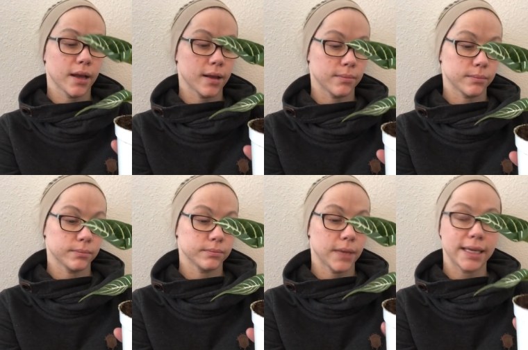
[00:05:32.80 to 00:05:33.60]
Um,
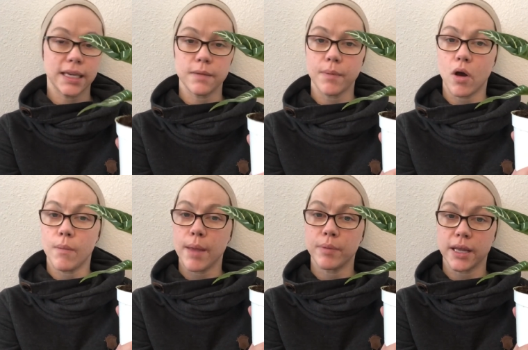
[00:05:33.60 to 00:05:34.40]
I keep all
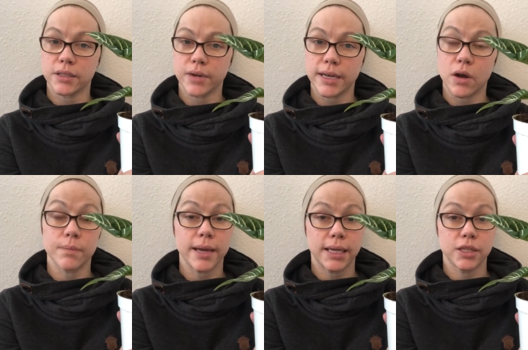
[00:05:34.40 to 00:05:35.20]
my plants right now
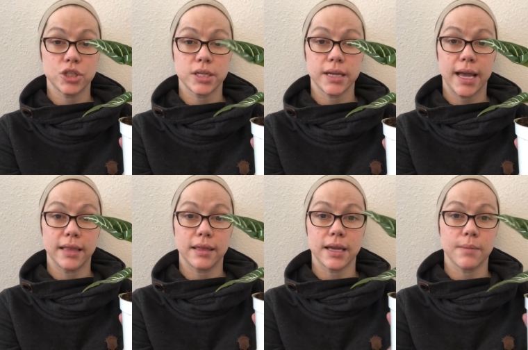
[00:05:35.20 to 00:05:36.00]
in my kitchen. I
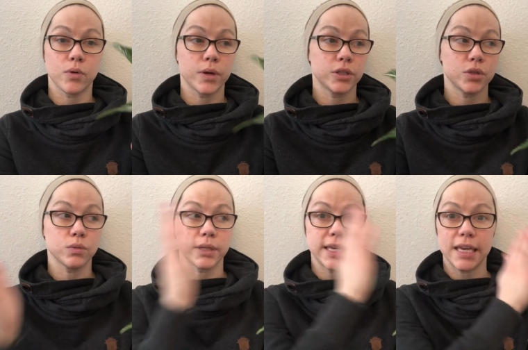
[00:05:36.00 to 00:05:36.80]
think I'm going
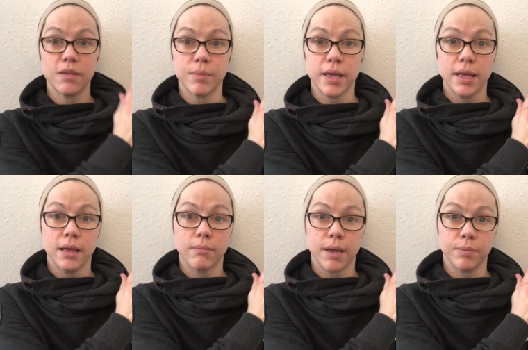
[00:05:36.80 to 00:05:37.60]
to keep
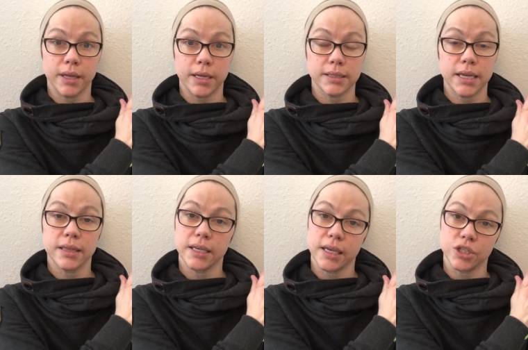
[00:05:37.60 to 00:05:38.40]
my plants
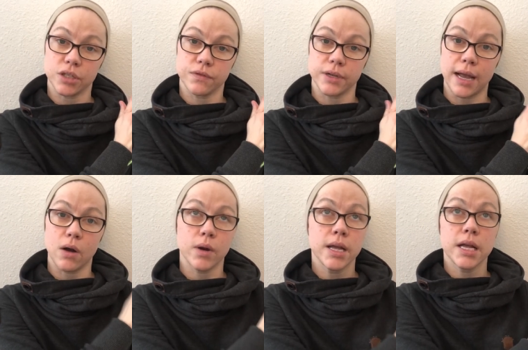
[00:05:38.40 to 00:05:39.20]
in the kitchen for
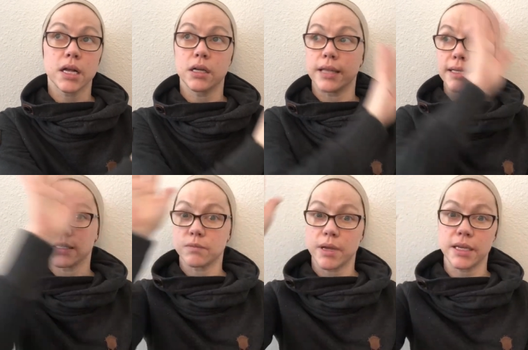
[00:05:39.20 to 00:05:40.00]
now, collect
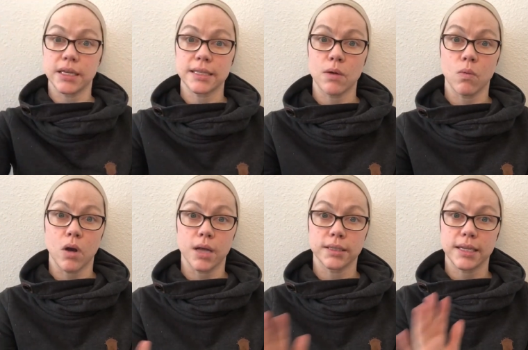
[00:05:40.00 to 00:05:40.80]
as many as I
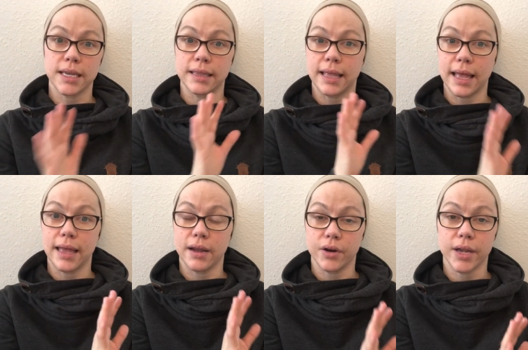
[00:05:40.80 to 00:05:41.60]
want in that
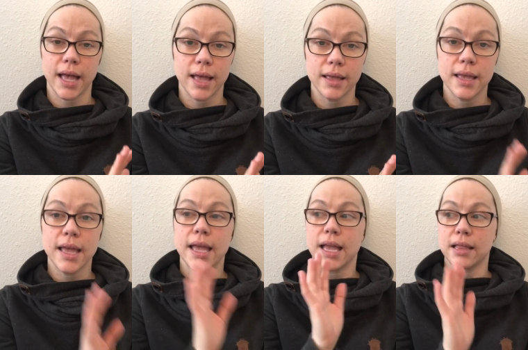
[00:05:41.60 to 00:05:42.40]
area,
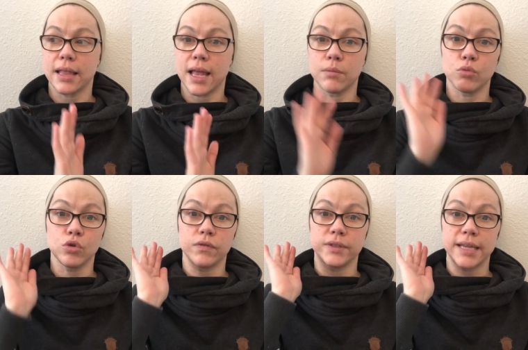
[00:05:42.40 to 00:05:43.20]
and then
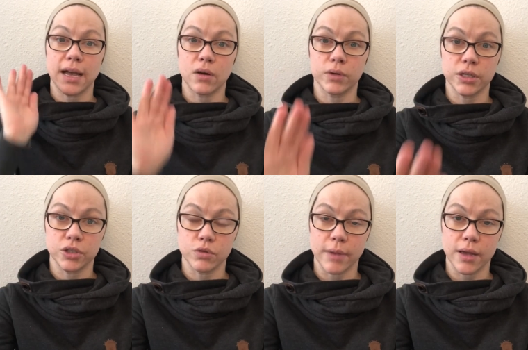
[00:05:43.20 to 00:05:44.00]
move down
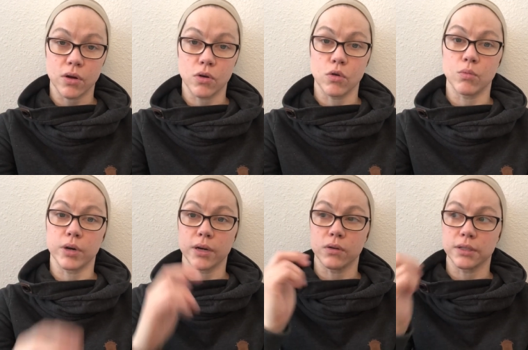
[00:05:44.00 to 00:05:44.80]
into my home
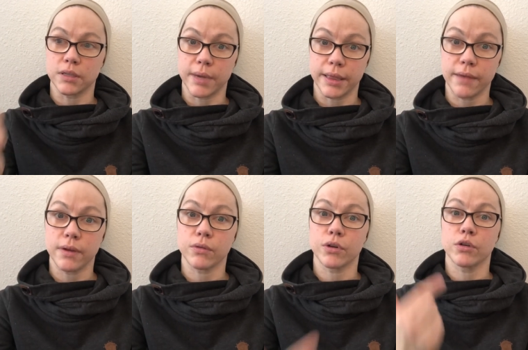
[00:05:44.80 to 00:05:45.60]
where it goes into my
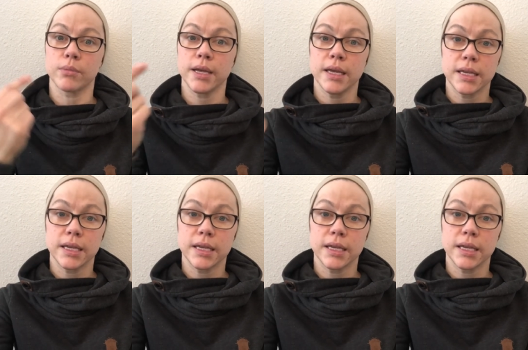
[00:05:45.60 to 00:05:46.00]
living room,